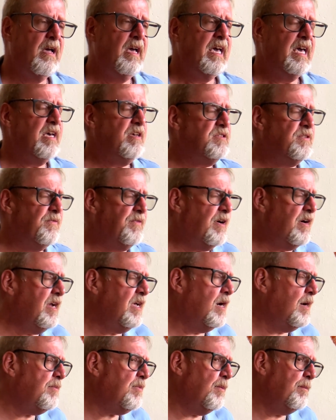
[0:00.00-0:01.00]
He was a very
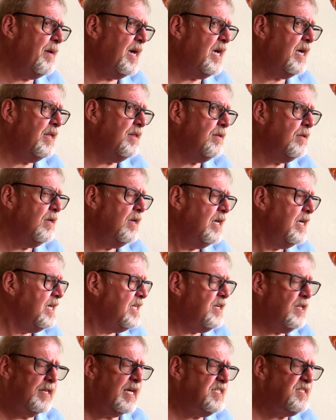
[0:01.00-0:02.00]
humble man. He
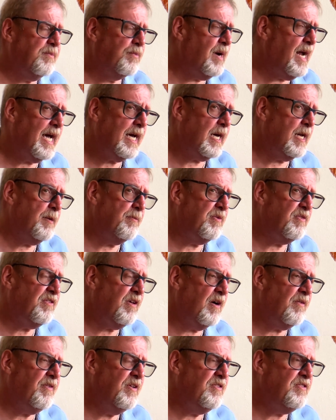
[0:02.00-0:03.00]
didn't like to brag on
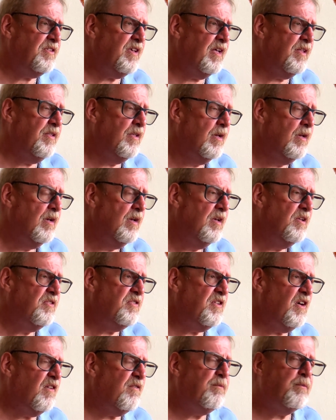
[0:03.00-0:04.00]
himself. He said,
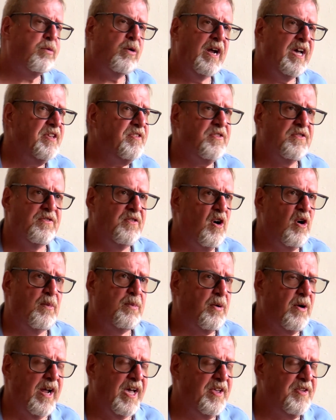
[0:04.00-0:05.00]
self-praise is no
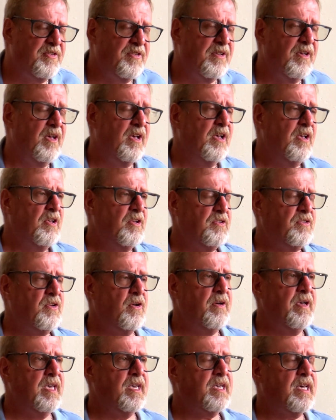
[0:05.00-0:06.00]
praise.
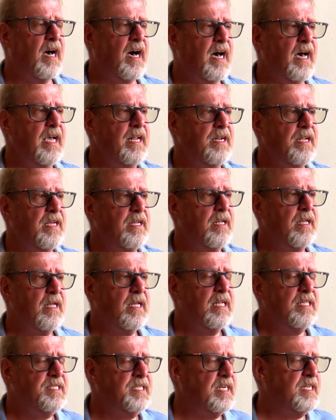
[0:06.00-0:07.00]
So he kind of
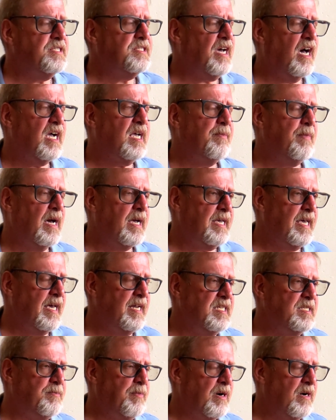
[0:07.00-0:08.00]
didn't talk about
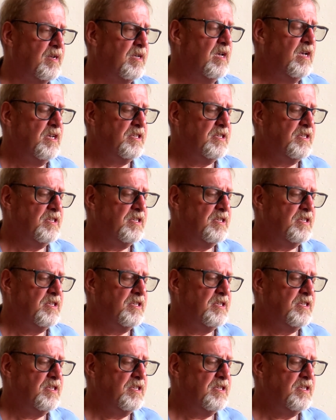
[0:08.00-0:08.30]
Gettysburg.